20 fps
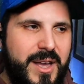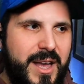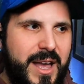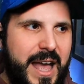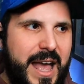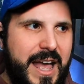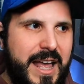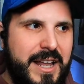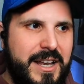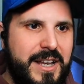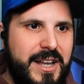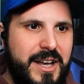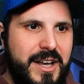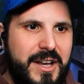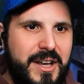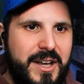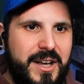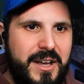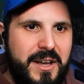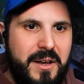and
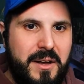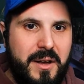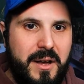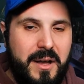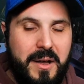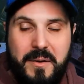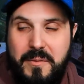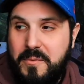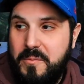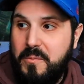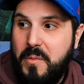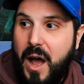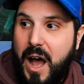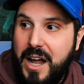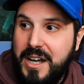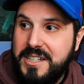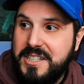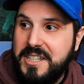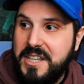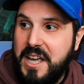um,
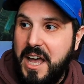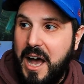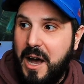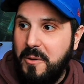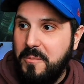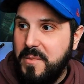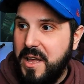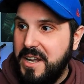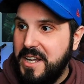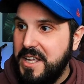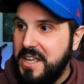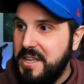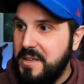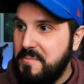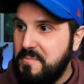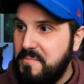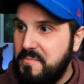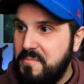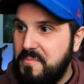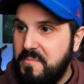honestly, how many